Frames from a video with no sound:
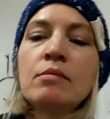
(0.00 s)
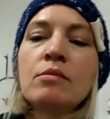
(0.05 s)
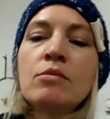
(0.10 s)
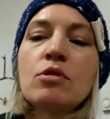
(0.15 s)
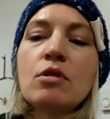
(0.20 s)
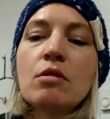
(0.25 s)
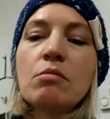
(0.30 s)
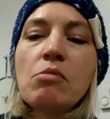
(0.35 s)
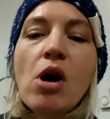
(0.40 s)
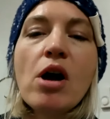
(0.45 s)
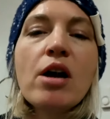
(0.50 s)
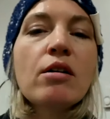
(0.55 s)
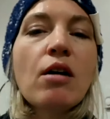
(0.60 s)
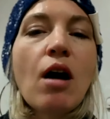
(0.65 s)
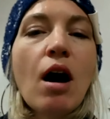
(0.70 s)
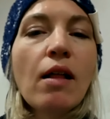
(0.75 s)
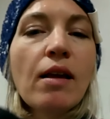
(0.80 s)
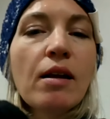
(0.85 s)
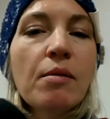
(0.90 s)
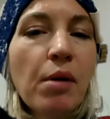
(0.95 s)
Some might
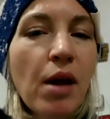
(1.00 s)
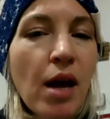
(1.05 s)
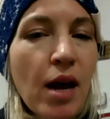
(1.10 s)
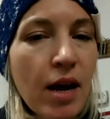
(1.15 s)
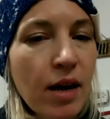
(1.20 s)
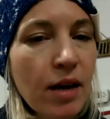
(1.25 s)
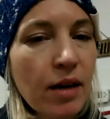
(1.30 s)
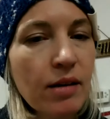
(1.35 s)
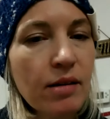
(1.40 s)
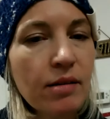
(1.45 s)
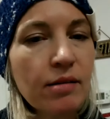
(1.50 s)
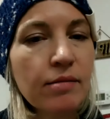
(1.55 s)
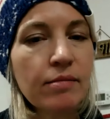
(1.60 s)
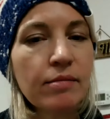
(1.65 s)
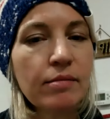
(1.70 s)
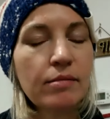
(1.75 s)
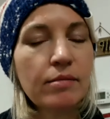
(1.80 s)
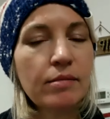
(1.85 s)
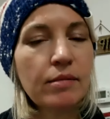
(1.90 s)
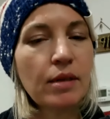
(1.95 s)
call it black.
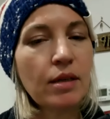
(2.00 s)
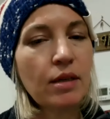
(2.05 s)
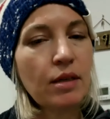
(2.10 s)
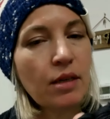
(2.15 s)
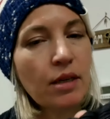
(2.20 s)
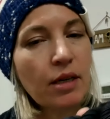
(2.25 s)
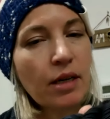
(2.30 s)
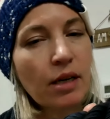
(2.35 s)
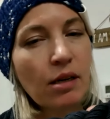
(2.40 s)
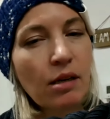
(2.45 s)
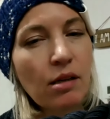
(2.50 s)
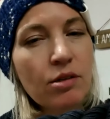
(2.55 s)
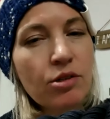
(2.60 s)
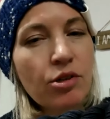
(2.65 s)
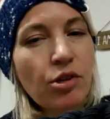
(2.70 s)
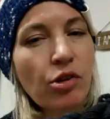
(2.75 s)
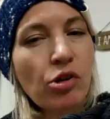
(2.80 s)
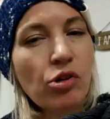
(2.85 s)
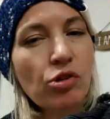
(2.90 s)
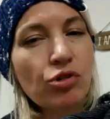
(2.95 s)
It looks
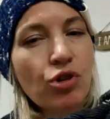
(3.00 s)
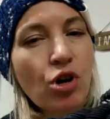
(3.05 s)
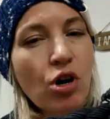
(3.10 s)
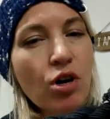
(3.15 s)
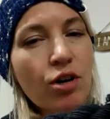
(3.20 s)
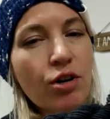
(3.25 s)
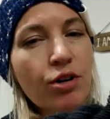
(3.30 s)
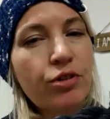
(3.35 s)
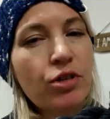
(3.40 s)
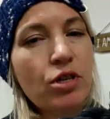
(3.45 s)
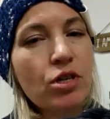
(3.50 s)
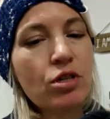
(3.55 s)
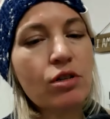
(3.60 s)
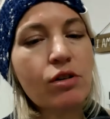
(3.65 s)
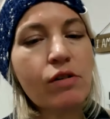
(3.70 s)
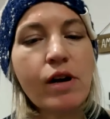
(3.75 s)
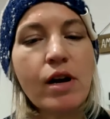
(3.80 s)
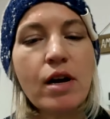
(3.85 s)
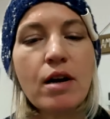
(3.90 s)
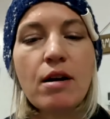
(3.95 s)
a little darker on the
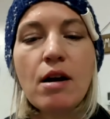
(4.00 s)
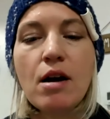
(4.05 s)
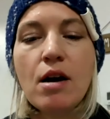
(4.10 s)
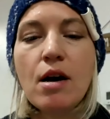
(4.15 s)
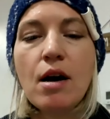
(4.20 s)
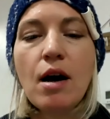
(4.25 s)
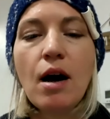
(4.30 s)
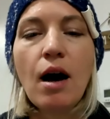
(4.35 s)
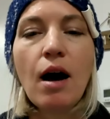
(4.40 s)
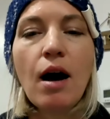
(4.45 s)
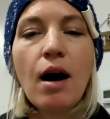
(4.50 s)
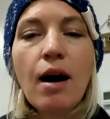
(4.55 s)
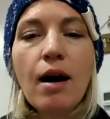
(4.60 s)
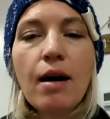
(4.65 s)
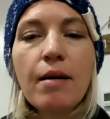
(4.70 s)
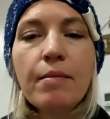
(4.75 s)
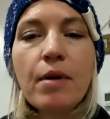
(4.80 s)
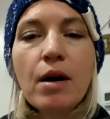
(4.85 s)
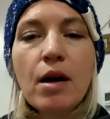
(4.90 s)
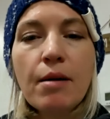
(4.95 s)
screen.
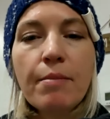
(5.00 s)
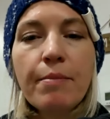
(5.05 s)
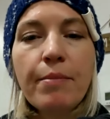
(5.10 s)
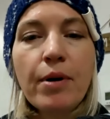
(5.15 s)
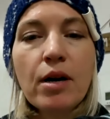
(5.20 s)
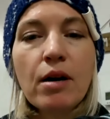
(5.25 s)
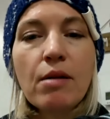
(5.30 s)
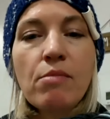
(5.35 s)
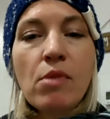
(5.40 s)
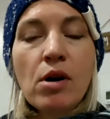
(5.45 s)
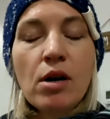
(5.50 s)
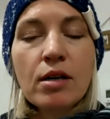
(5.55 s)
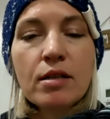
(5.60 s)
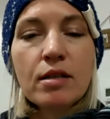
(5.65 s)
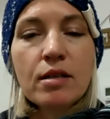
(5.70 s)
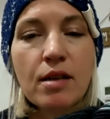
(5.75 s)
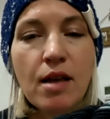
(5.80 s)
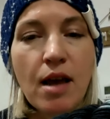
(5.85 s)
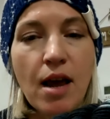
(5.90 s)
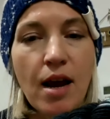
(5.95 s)
But
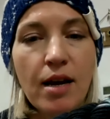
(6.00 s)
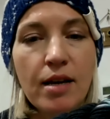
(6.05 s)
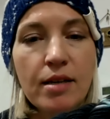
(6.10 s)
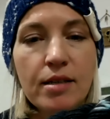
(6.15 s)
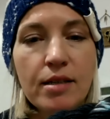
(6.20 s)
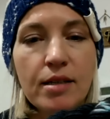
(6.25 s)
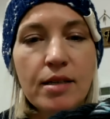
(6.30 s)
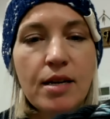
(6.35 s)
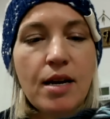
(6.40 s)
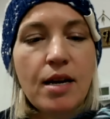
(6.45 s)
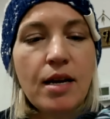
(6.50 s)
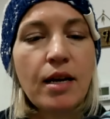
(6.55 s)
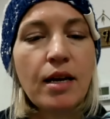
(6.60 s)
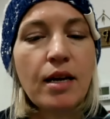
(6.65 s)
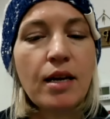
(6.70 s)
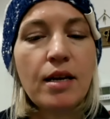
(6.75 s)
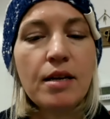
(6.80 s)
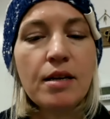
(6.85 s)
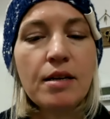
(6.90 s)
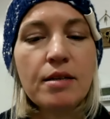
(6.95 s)
amongst that
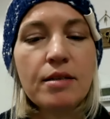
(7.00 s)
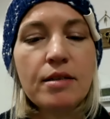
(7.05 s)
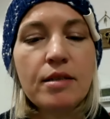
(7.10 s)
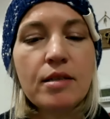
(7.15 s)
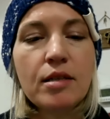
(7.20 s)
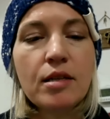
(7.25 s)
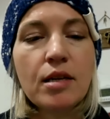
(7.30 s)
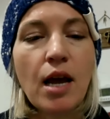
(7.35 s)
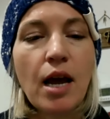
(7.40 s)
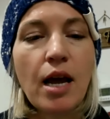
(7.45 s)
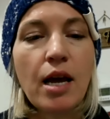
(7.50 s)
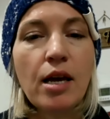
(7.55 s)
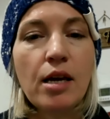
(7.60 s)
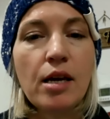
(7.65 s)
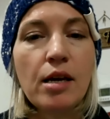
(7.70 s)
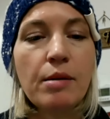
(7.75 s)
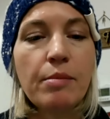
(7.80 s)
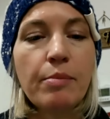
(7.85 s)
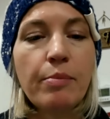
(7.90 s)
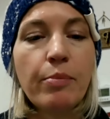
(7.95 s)
is
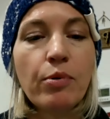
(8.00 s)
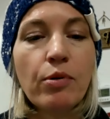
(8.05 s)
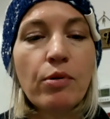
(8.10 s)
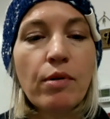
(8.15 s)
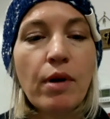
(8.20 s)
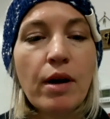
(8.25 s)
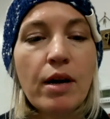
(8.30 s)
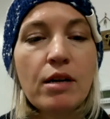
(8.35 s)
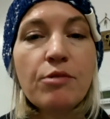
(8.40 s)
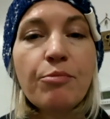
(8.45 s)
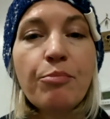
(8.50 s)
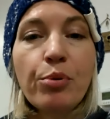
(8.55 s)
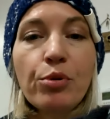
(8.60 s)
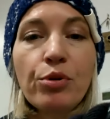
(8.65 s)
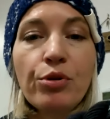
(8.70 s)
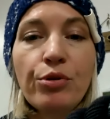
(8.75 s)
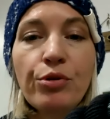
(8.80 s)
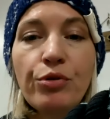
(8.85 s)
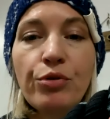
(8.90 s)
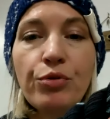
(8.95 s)
a bright
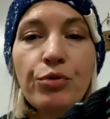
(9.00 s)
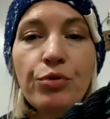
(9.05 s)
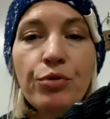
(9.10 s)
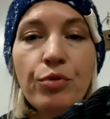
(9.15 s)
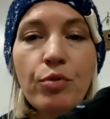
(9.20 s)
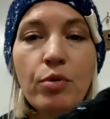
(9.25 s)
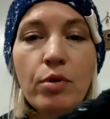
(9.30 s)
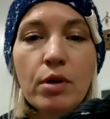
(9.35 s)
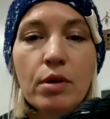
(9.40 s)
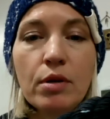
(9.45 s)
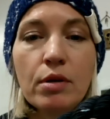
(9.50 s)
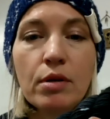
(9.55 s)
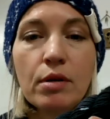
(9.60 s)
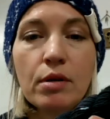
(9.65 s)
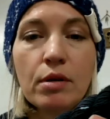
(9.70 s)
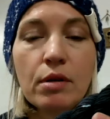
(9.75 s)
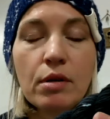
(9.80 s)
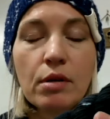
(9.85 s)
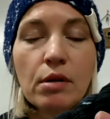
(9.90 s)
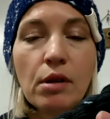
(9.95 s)
blue,
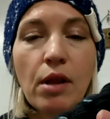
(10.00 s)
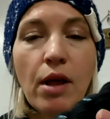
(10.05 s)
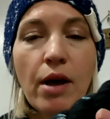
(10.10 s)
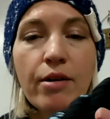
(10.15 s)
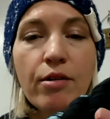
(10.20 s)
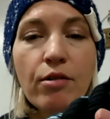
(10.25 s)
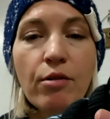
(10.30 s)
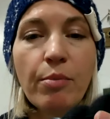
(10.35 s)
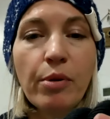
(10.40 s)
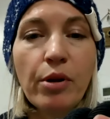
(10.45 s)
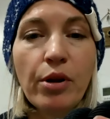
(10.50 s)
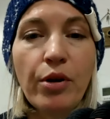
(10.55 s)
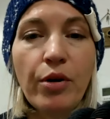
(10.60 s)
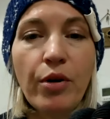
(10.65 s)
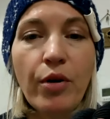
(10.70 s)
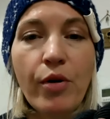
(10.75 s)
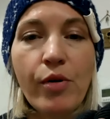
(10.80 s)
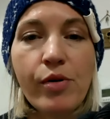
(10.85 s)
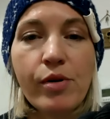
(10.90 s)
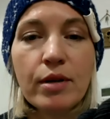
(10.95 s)
lighter
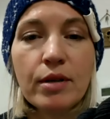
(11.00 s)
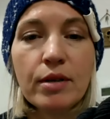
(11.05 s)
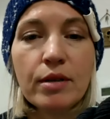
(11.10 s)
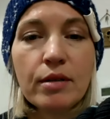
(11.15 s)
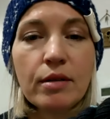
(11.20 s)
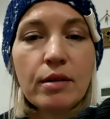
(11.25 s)
blue,